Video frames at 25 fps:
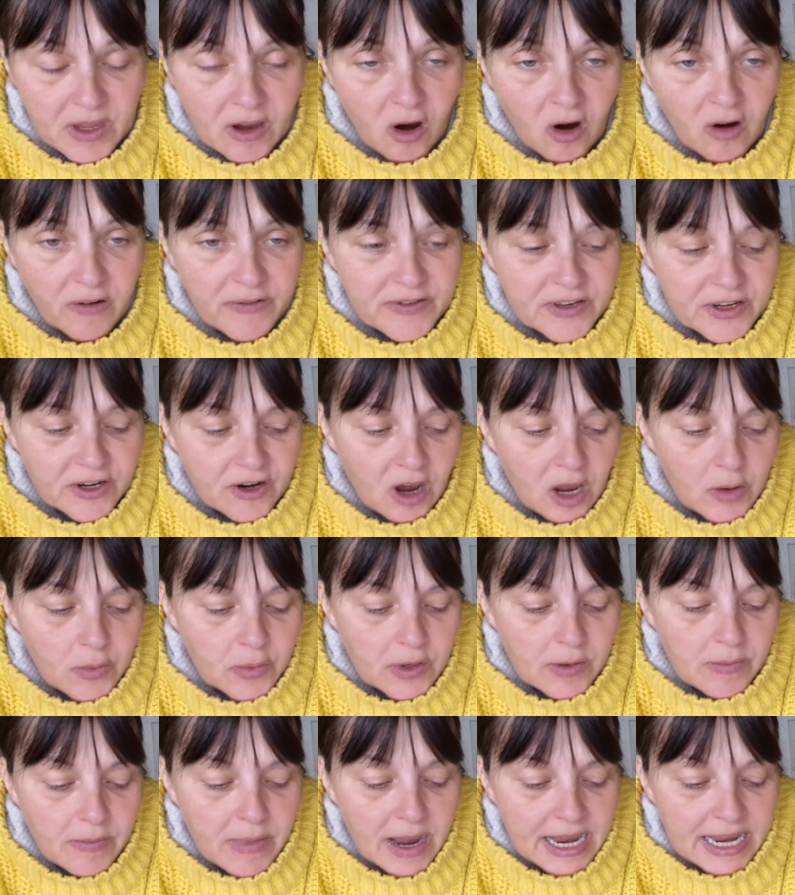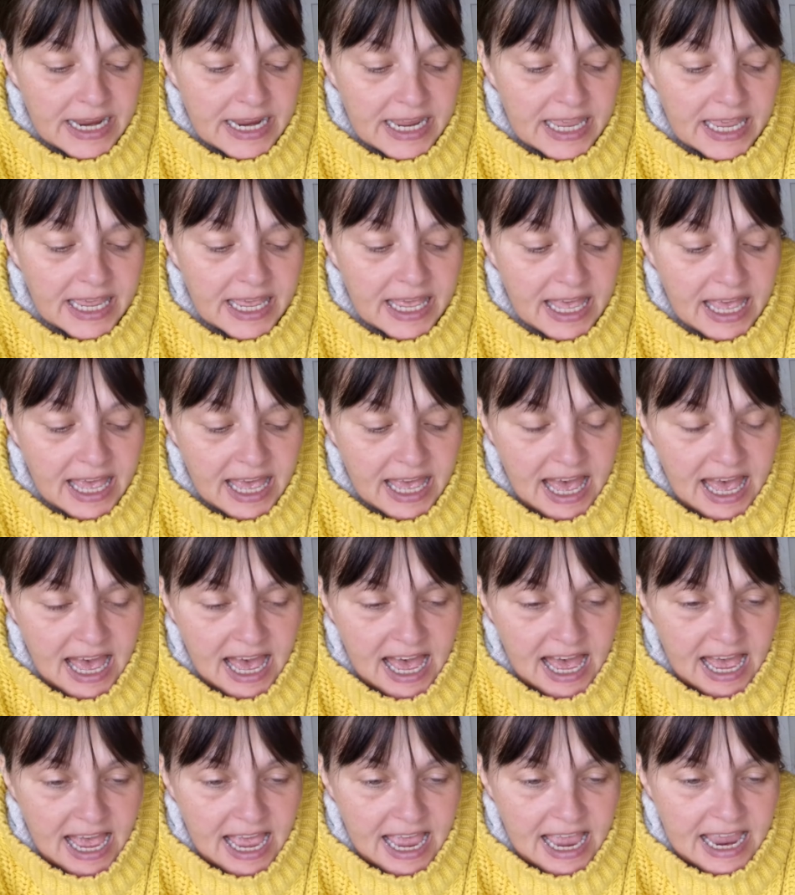Often I will make
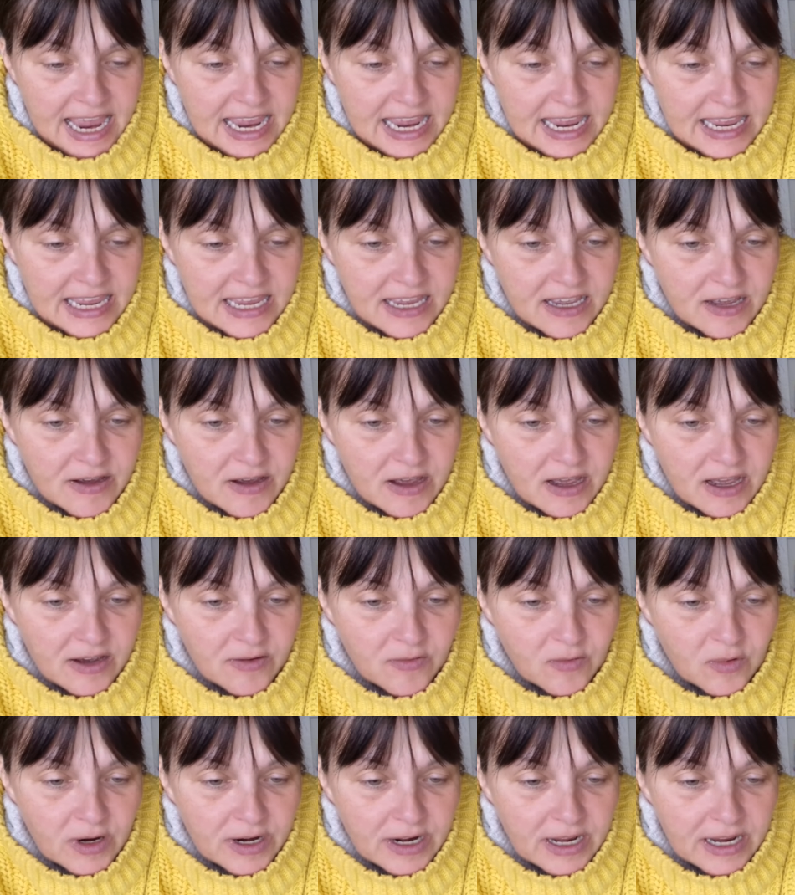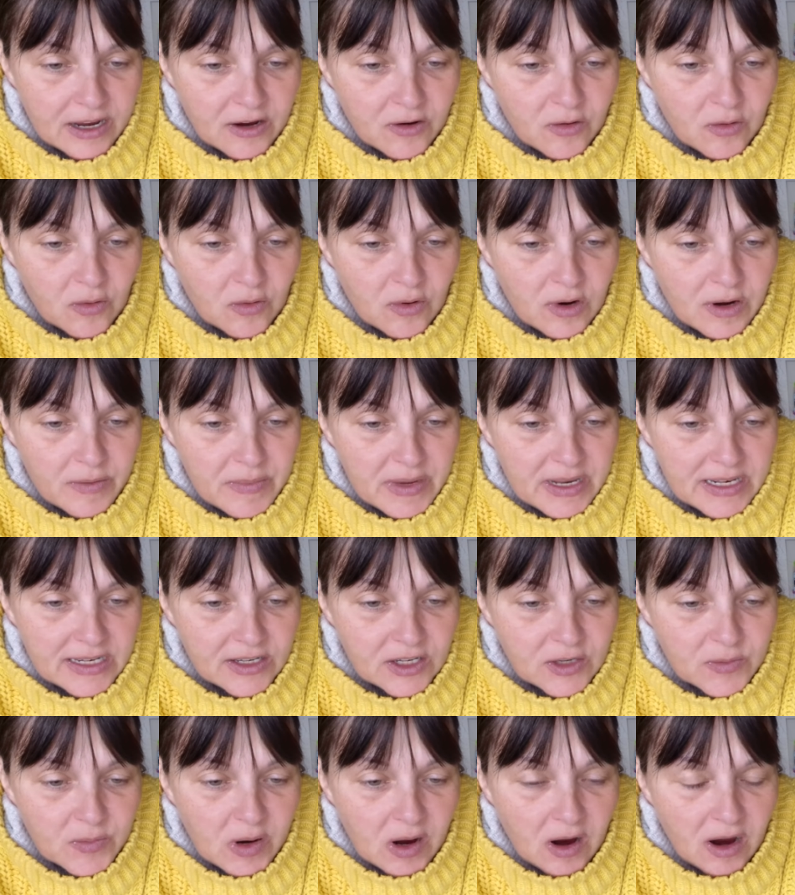what I call a
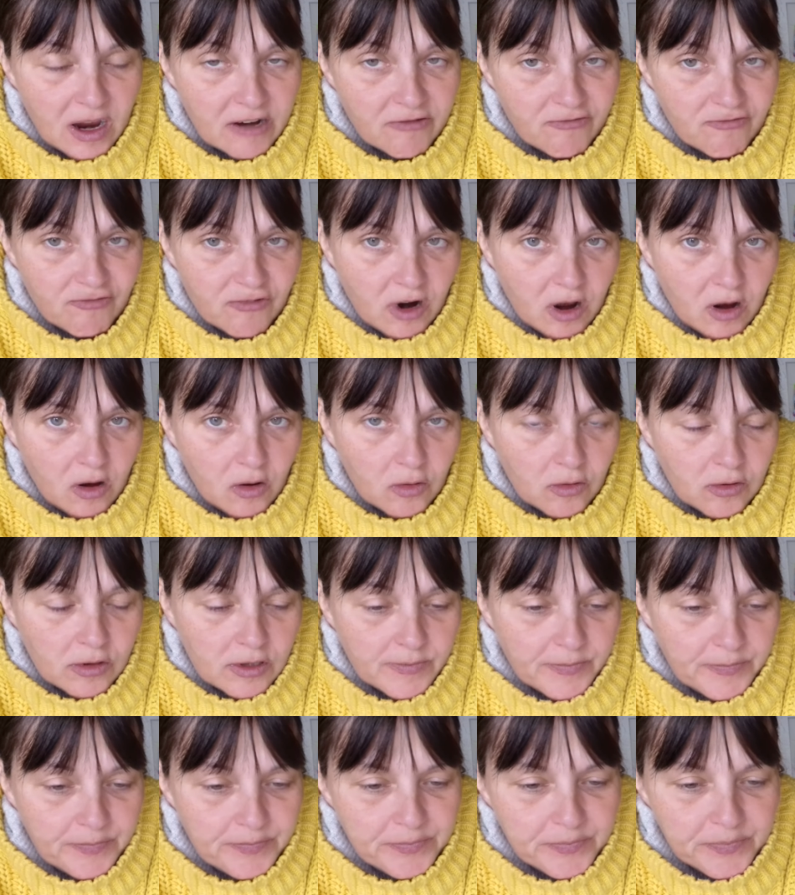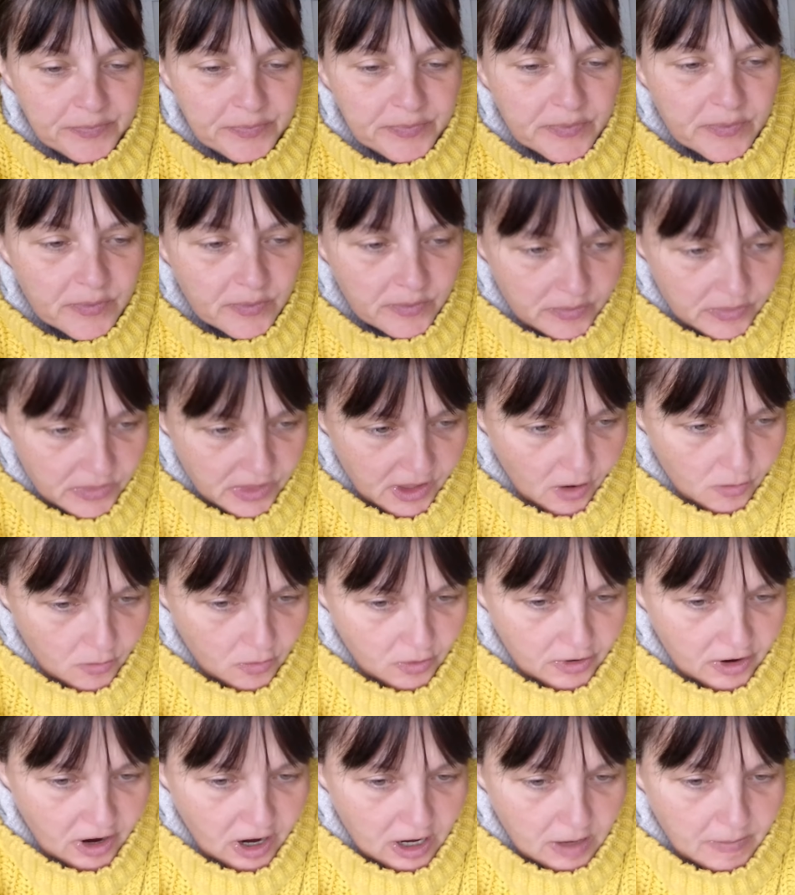mince pie roll,
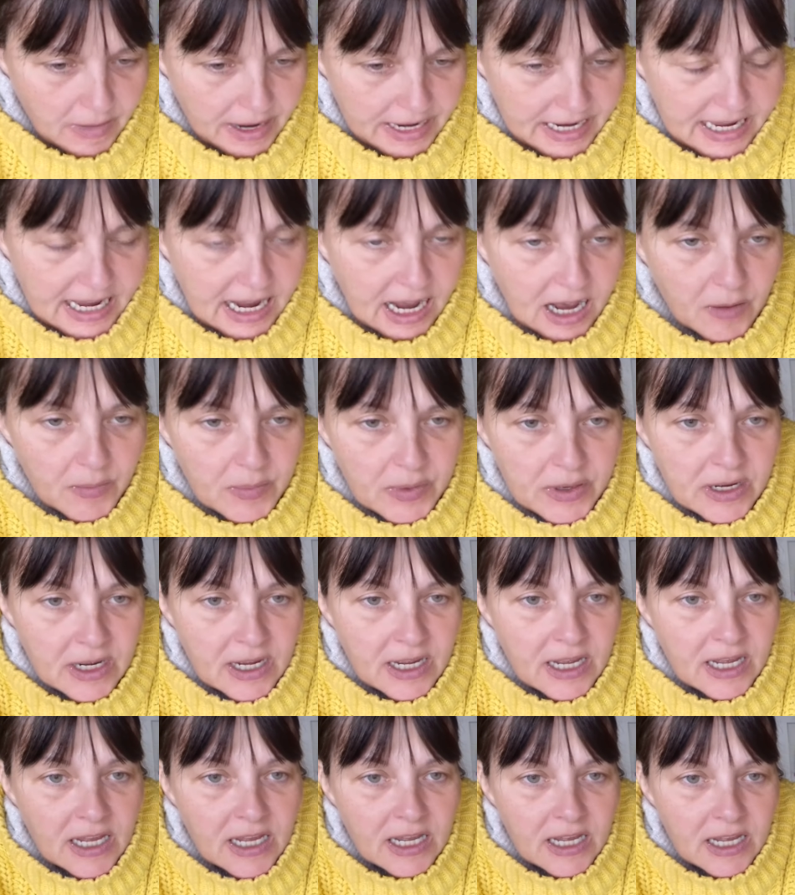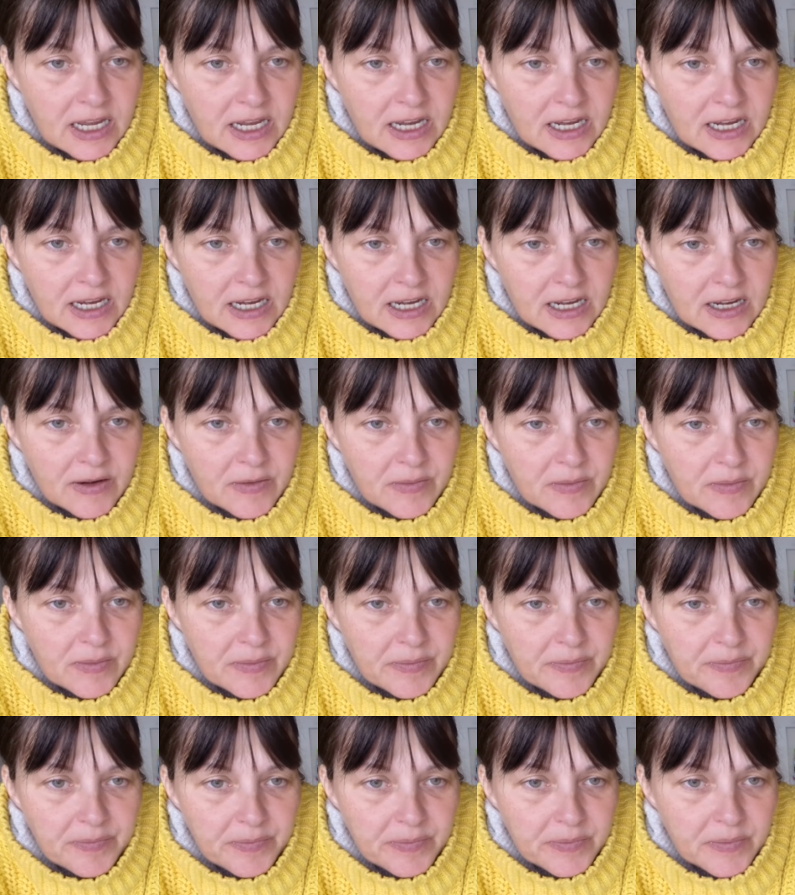where I'll make up some
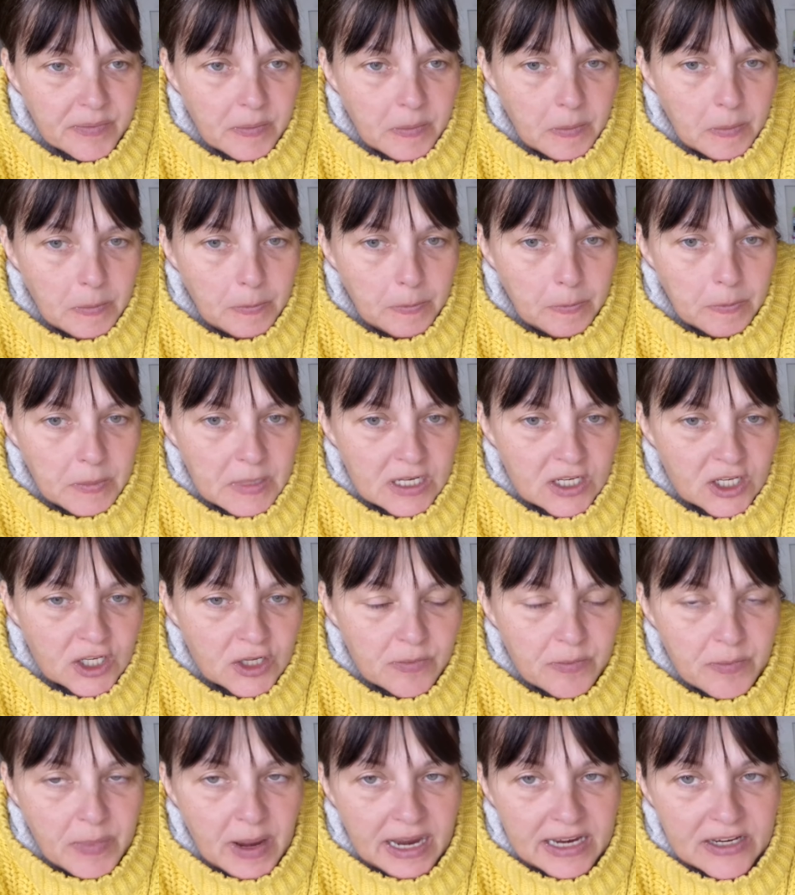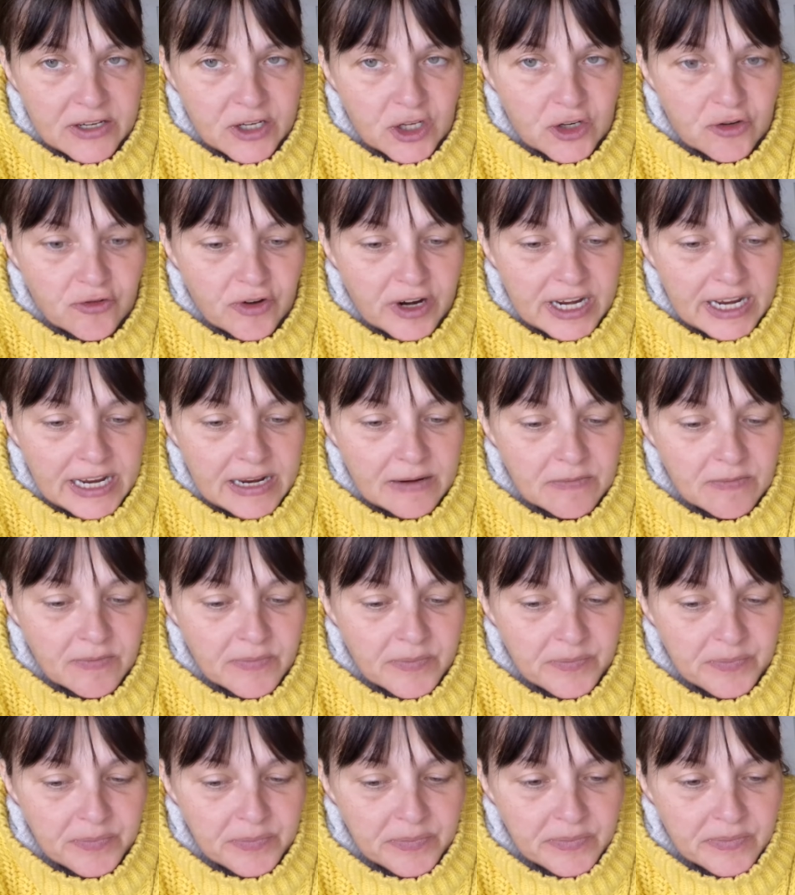pastry,
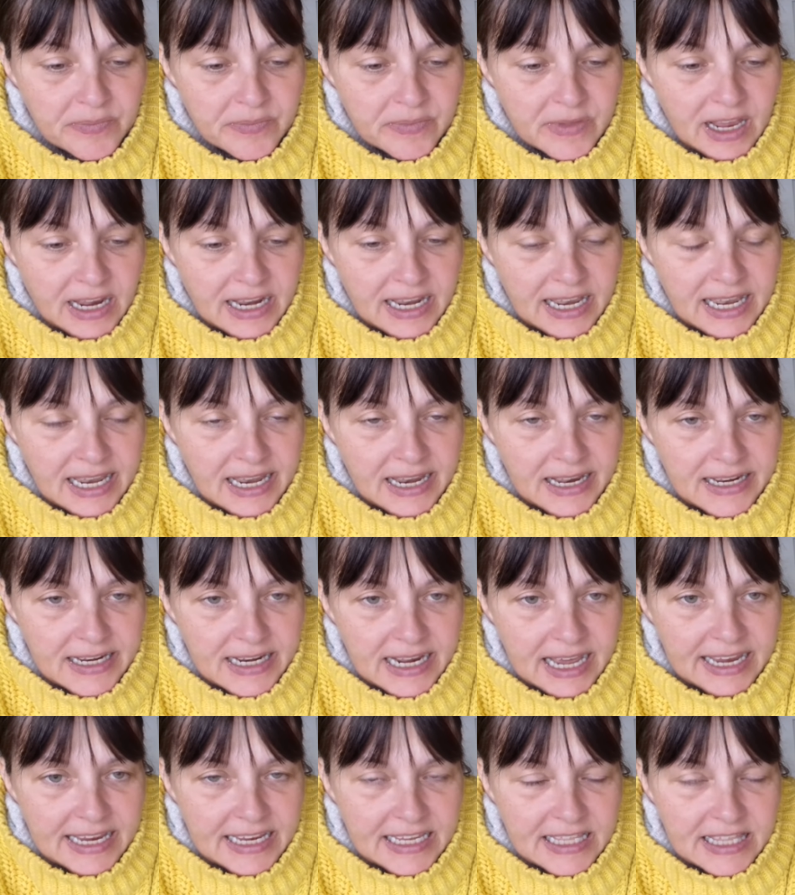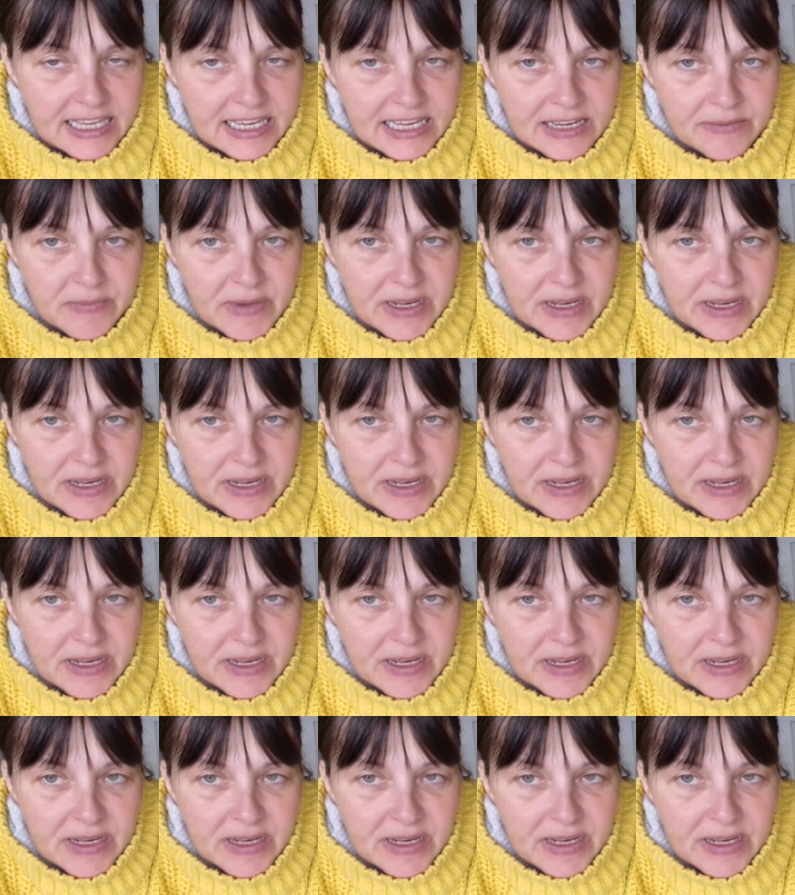lay the